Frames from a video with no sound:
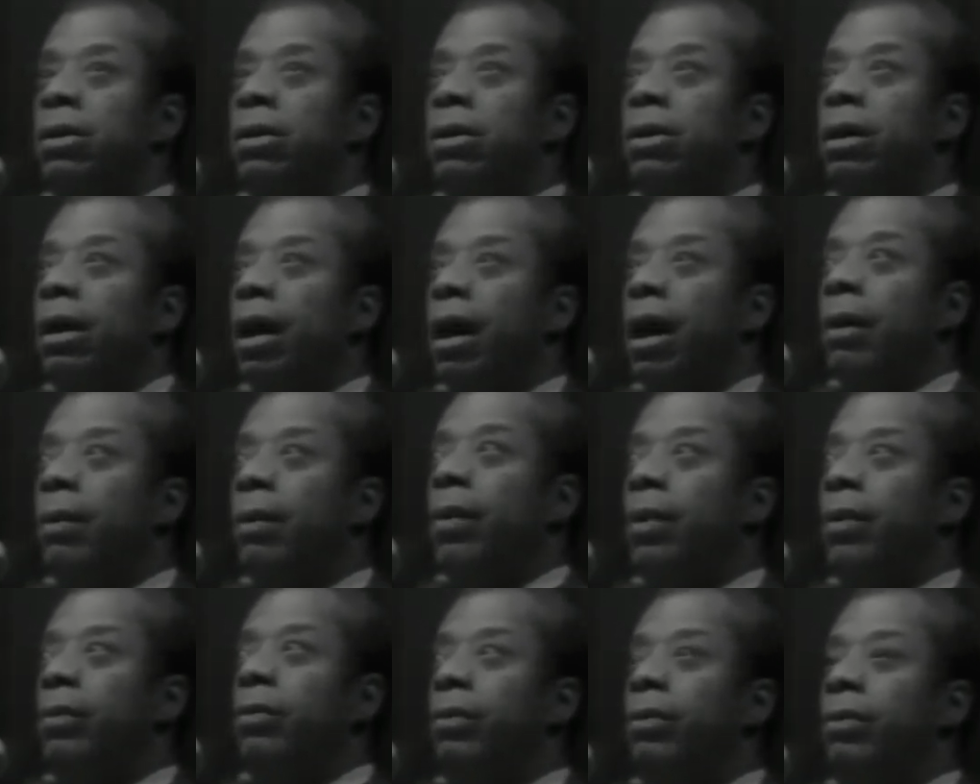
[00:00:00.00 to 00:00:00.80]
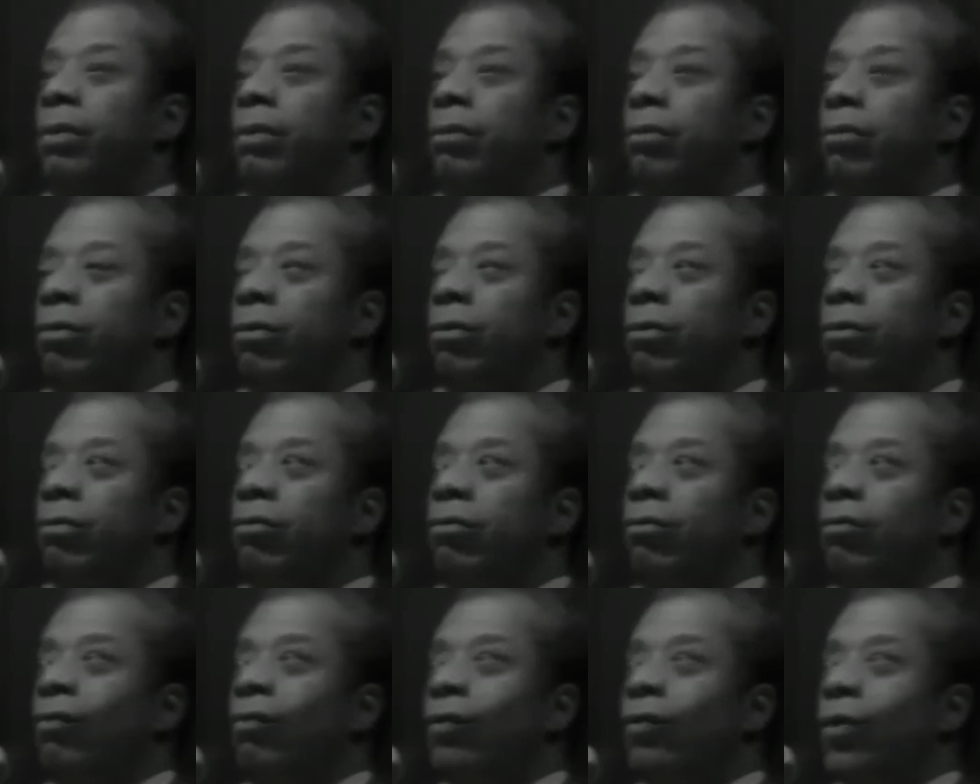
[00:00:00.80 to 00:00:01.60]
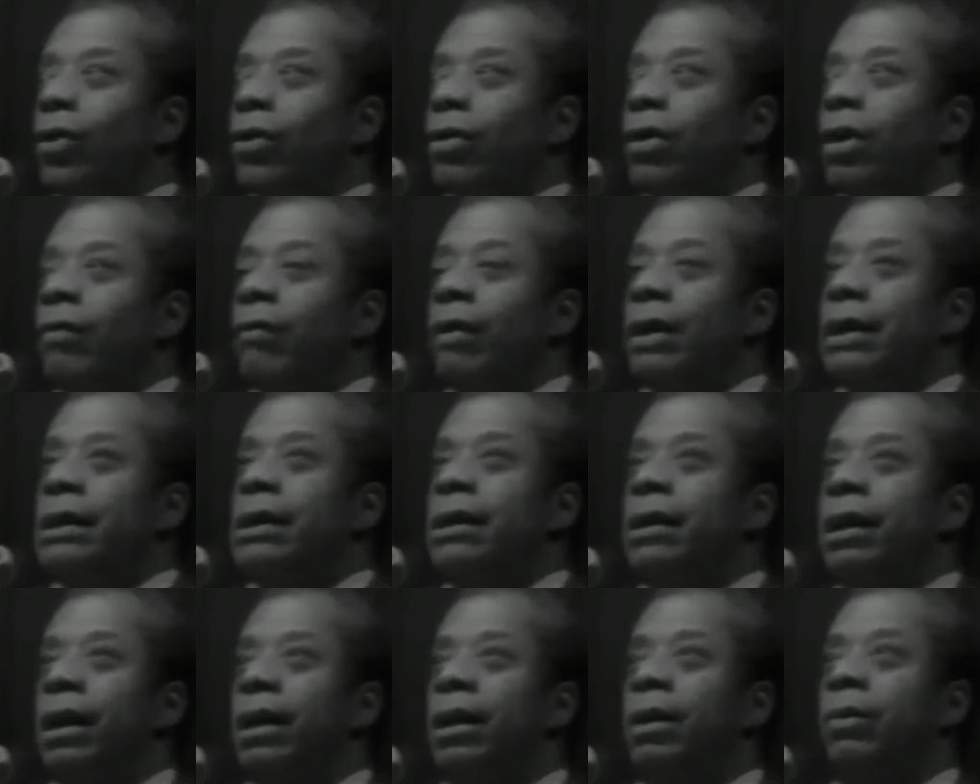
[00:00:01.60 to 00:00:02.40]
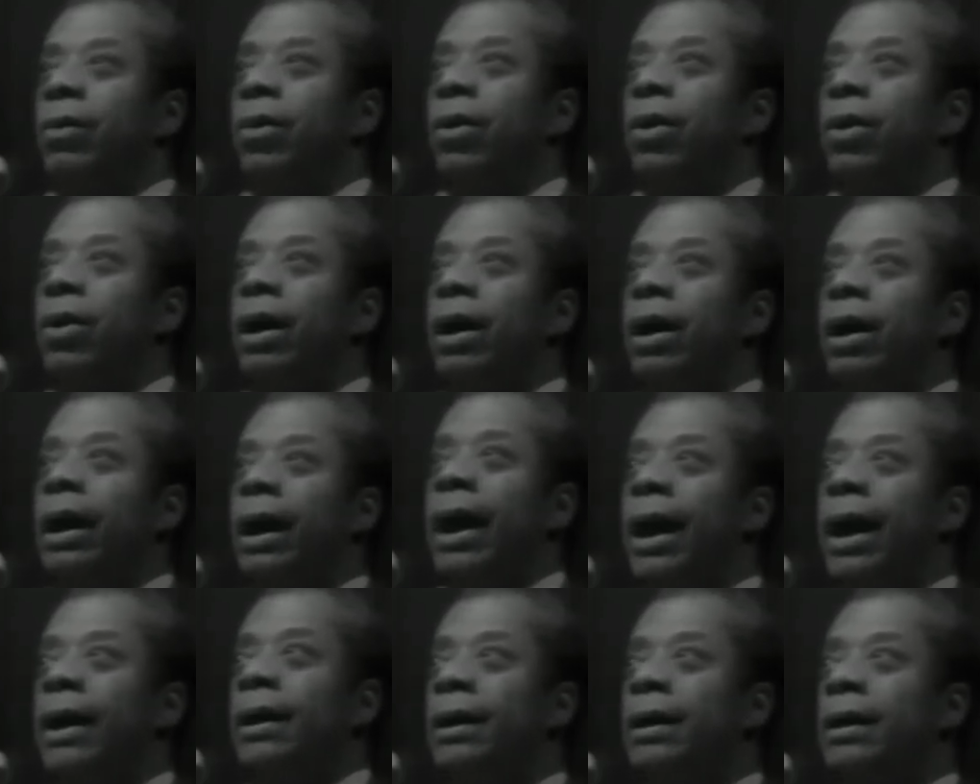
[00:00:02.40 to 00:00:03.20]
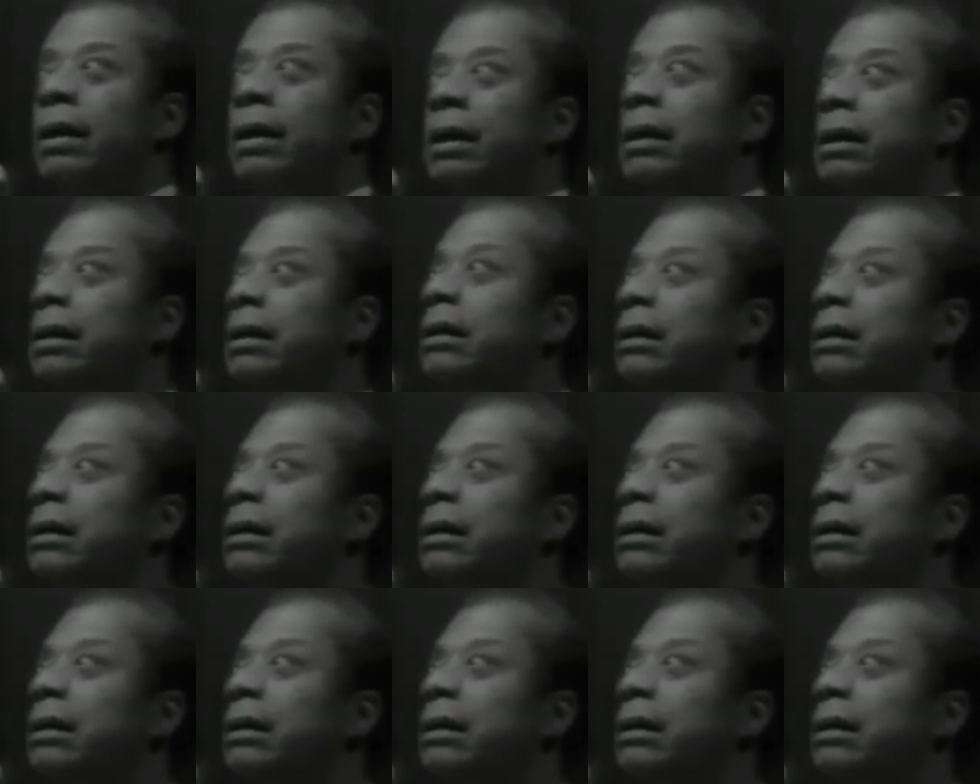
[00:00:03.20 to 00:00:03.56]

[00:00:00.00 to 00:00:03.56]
and I won't further investigate the word legality,